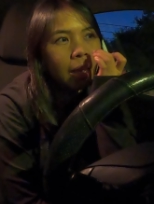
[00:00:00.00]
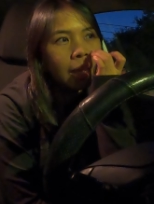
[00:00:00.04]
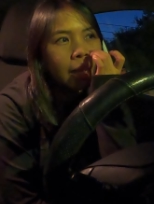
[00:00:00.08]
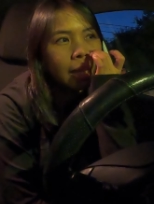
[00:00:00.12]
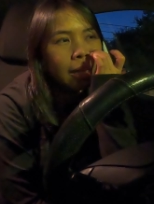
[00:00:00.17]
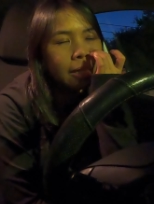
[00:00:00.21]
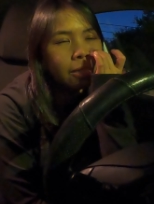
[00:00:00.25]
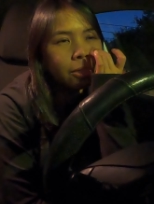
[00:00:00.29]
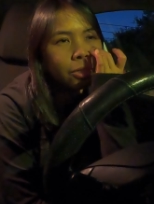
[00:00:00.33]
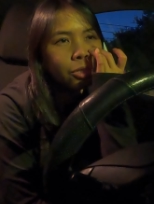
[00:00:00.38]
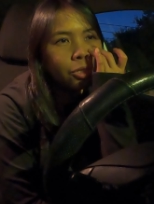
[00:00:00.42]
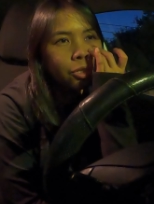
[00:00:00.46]

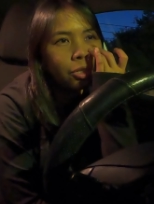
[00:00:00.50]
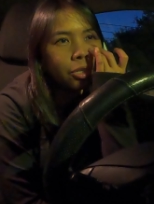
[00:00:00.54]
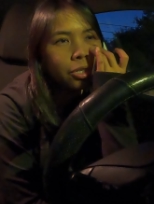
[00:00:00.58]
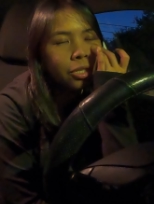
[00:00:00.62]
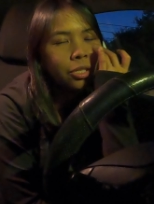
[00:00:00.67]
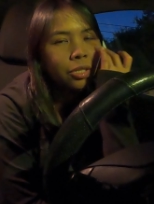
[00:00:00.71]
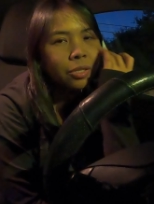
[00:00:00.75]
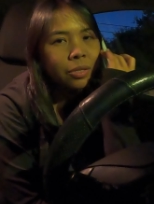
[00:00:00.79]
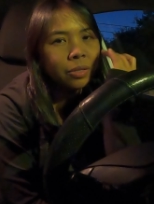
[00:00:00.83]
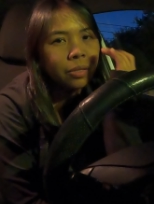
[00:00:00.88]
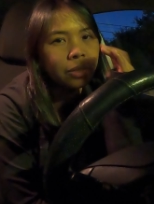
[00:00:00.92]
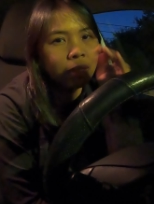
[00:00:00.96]
It's
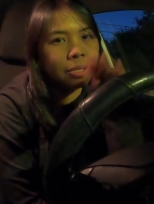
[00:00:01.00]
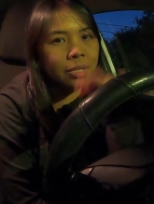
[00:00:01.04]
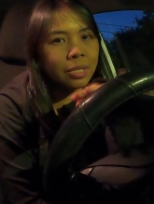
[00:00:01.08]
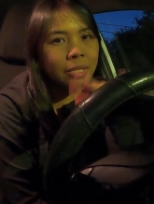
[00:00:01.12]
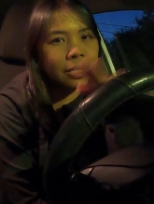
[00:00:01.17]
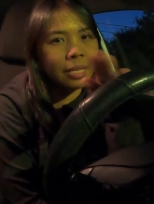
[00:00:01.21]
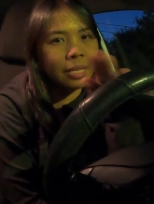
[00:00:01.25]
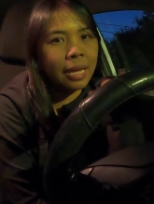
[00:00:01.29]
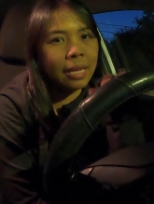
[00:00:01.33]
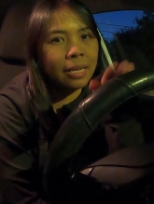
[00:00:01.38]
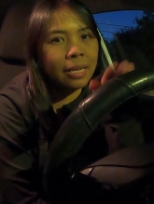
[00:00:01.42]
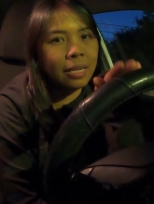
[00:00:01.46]
just
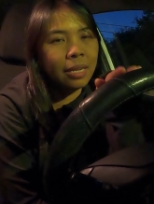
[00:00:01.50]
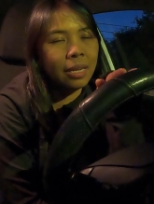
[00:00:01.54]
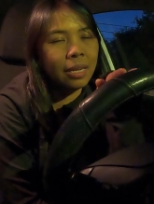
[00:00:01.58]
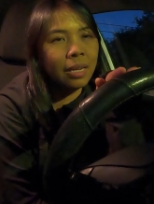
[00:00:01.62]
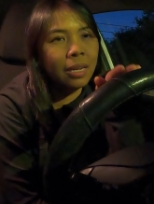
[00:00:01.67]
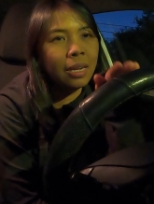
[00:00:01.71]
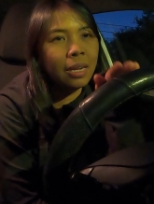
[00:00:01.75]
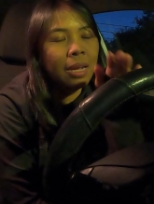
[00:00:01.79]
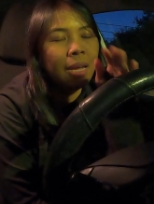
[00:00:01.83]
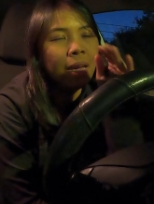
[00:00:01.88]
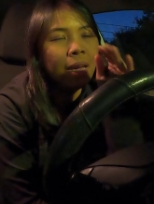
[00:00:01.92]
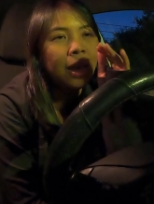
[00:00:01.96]
steady.